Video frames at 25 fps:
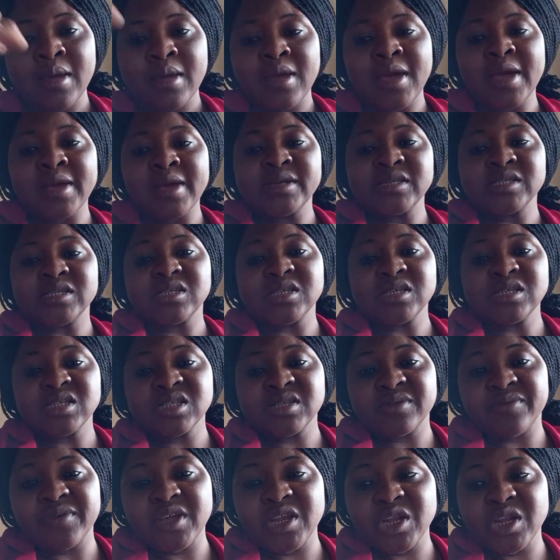Yes,
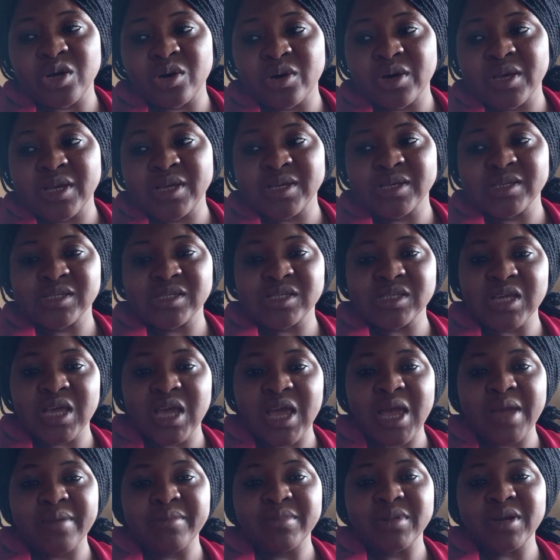this video is
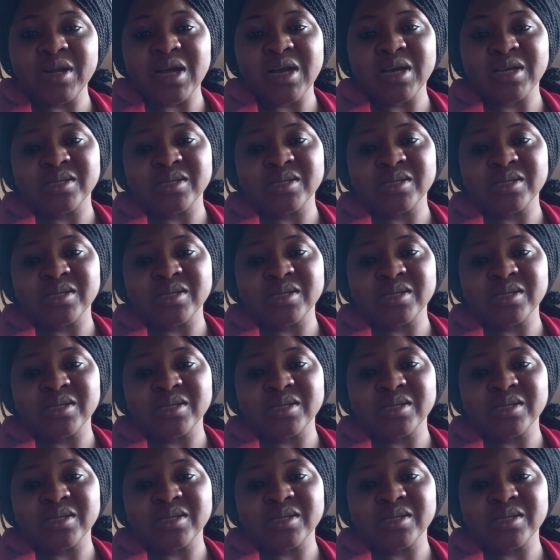aimed